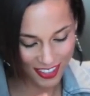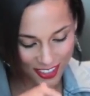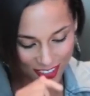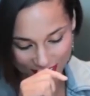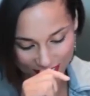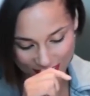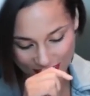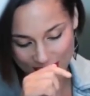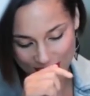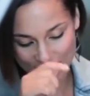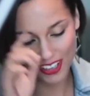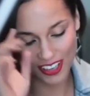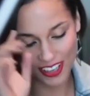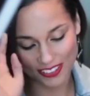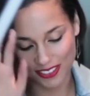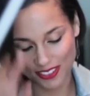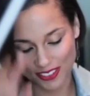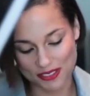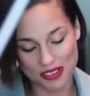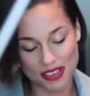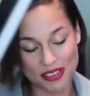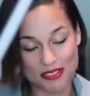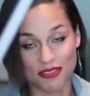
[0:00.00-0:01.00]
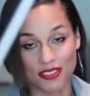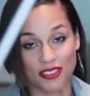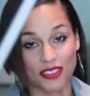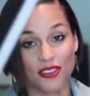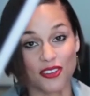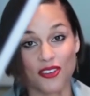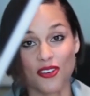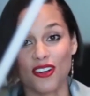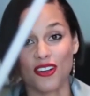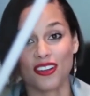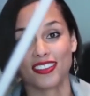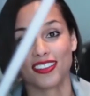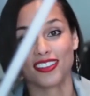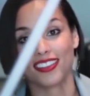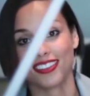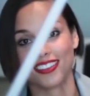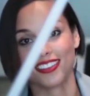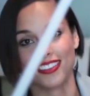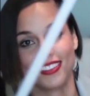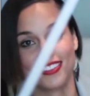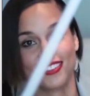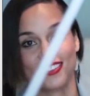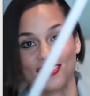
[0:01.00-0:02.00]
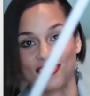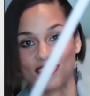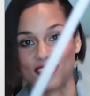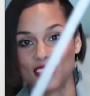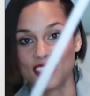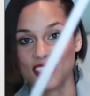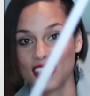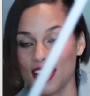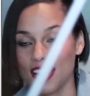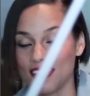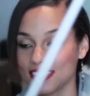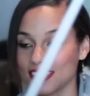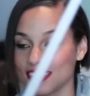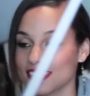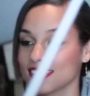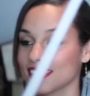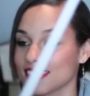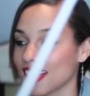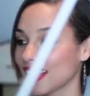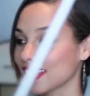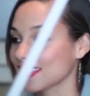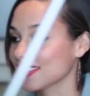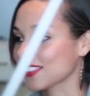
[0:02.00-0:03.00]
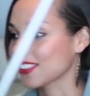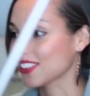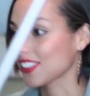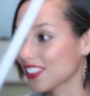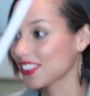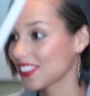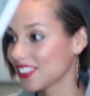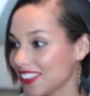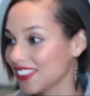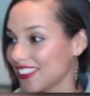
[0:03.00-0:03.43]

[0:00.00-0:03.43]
So now you have to wait for the chorus because we could have a disaster.